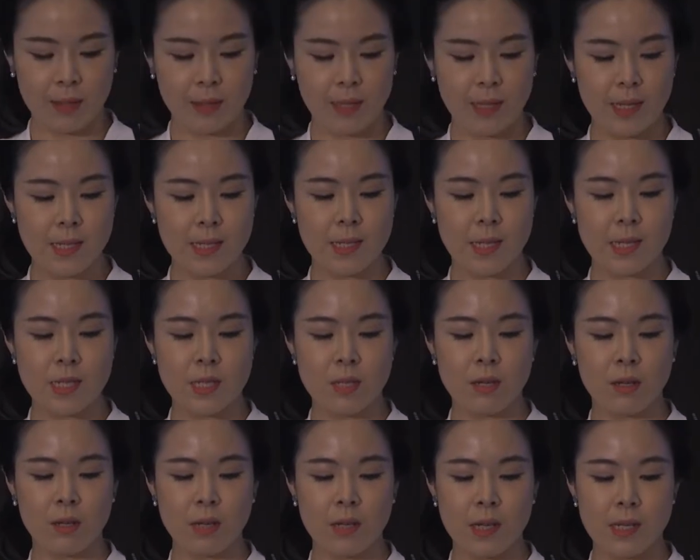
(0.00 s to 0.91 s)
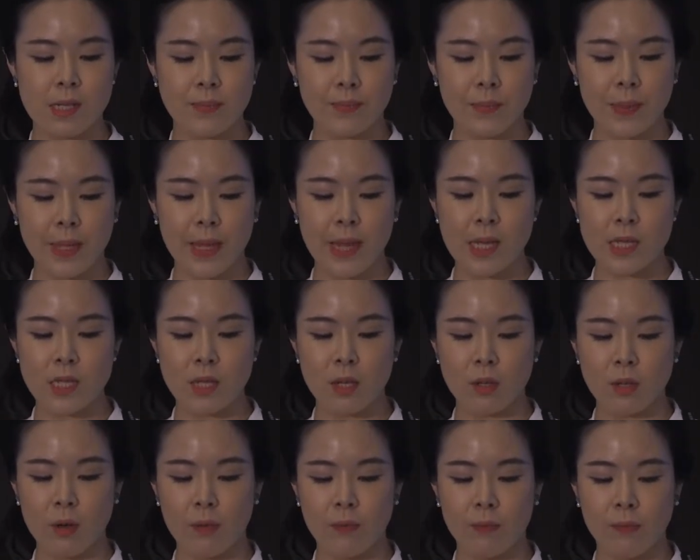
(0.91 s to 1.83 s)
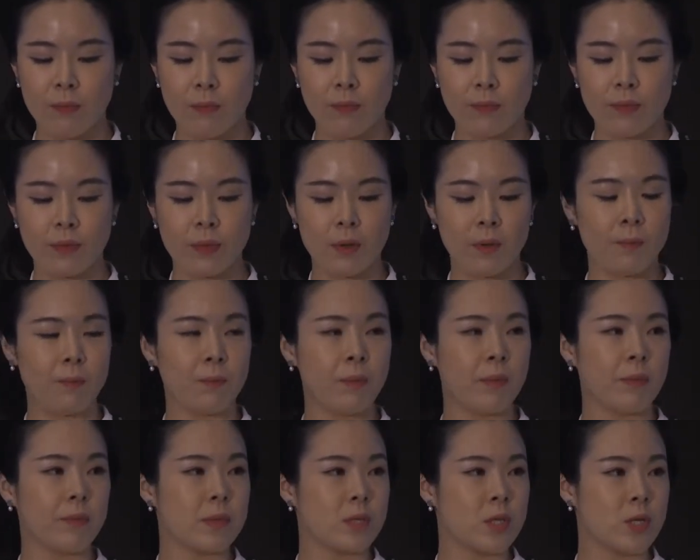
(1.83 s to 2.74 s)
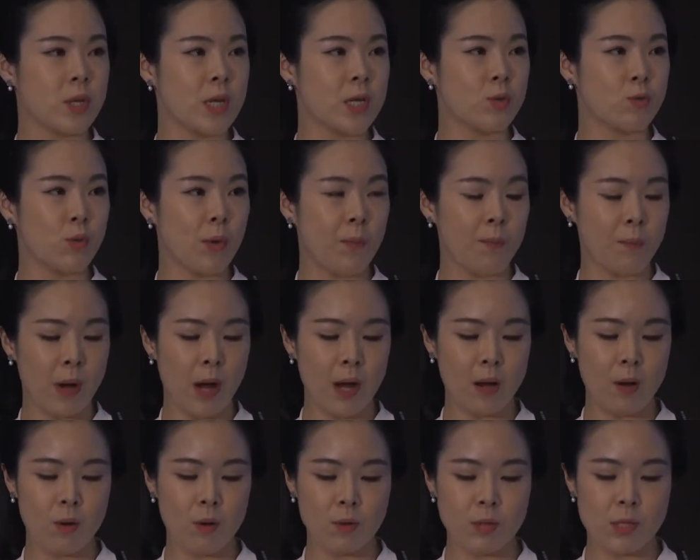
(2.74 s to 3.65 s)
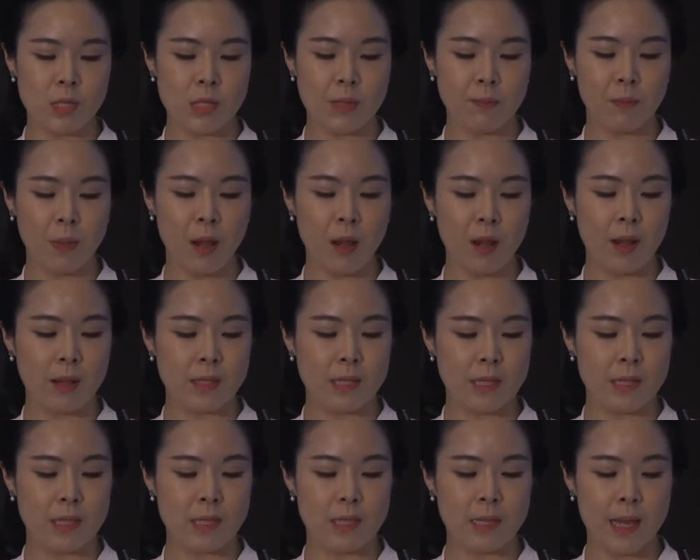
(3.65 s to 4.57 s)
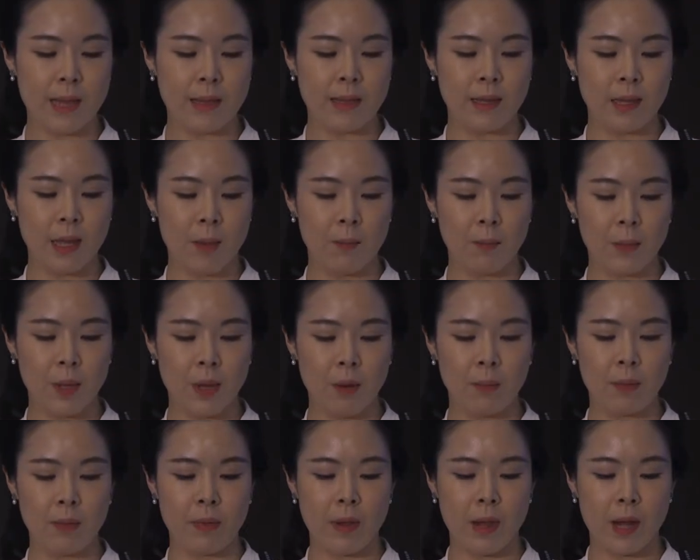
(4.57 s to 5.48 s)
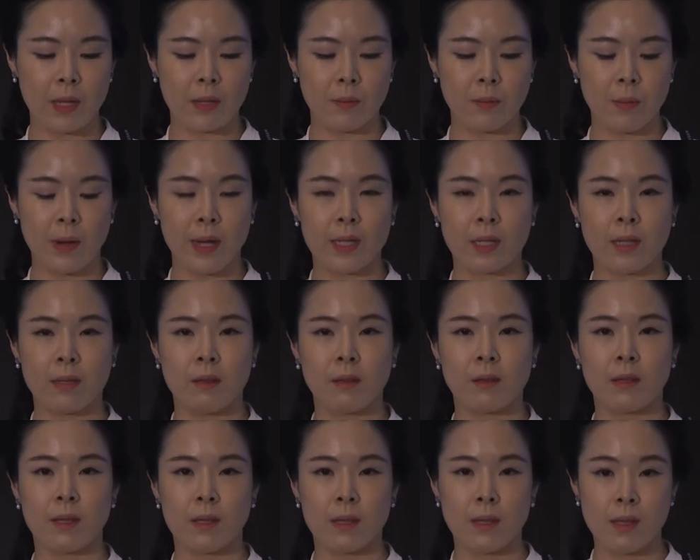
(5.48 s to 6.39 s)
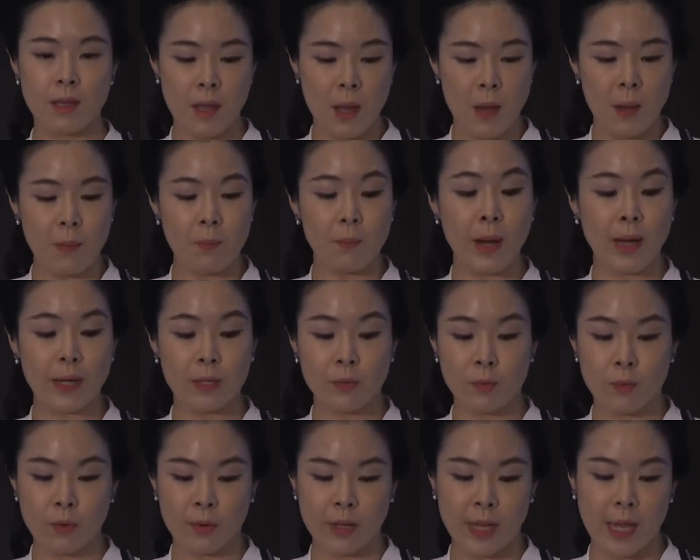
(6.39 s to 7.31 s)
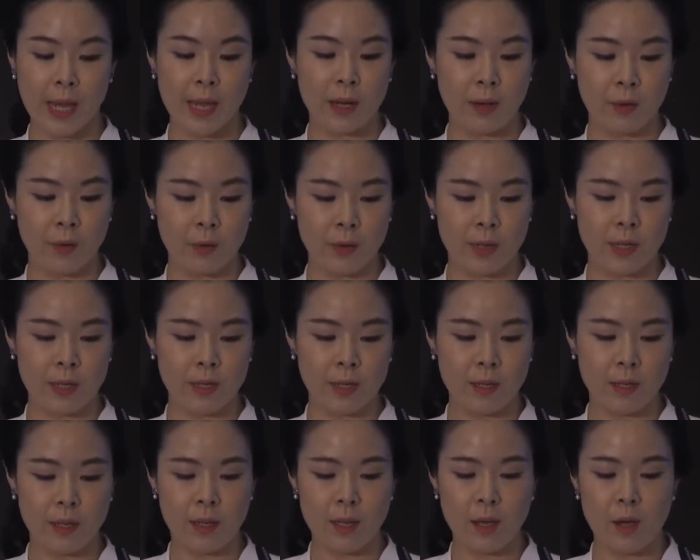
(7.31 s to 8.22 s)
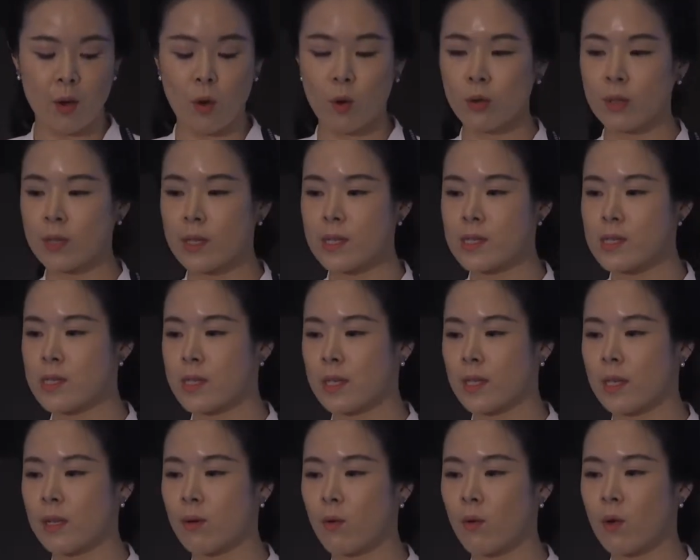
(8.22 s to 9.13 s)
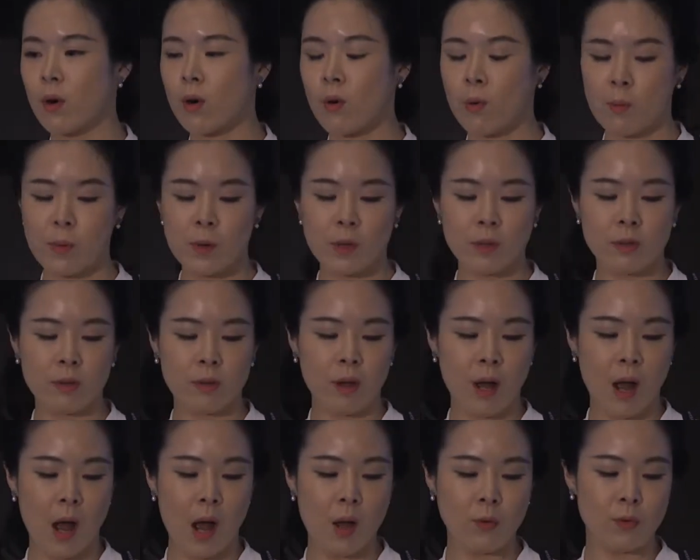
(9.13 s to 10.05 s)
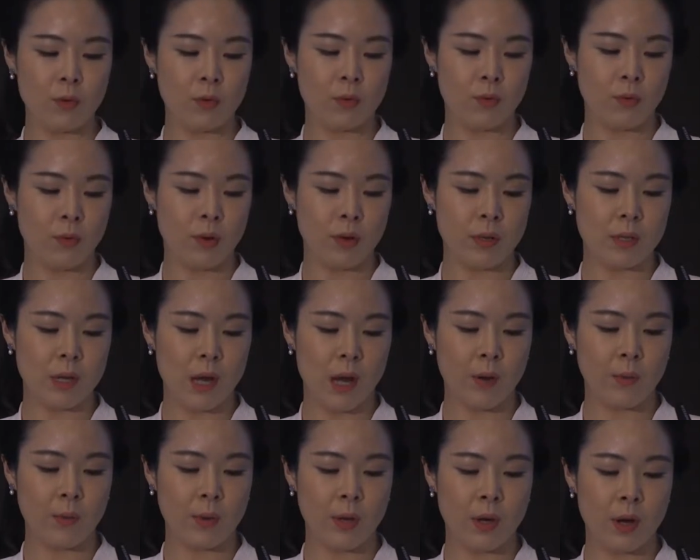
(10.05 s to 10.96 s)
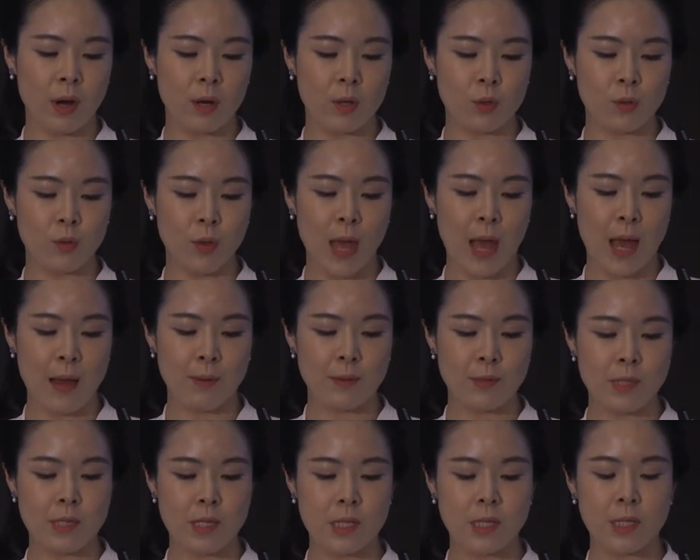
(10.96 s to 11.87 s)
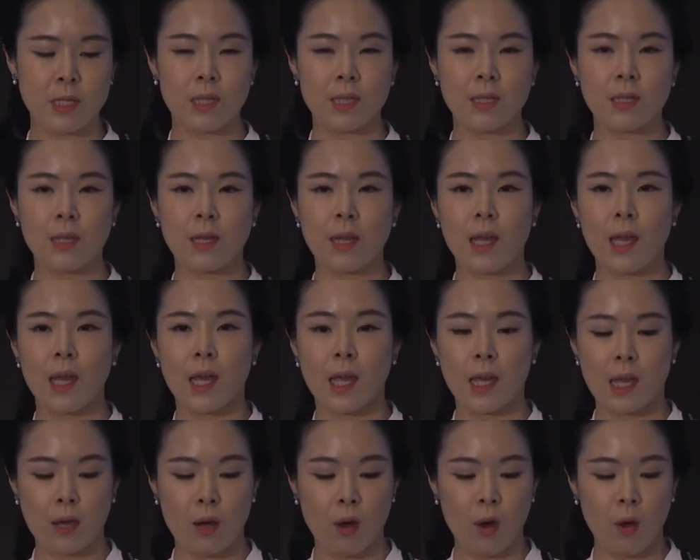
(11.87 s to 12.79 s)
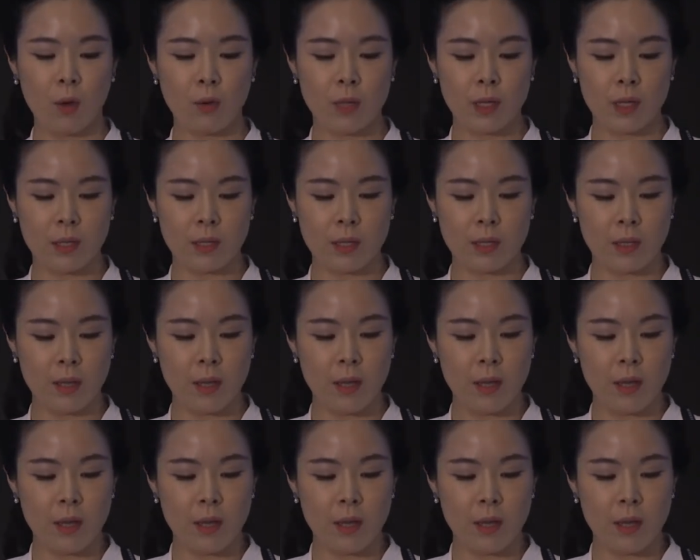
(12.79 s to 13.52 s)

This is a classification of the JS1 barcode symbologies that can be applied by drug category. OTC or over-the-counter drugs are required to have GTN encoded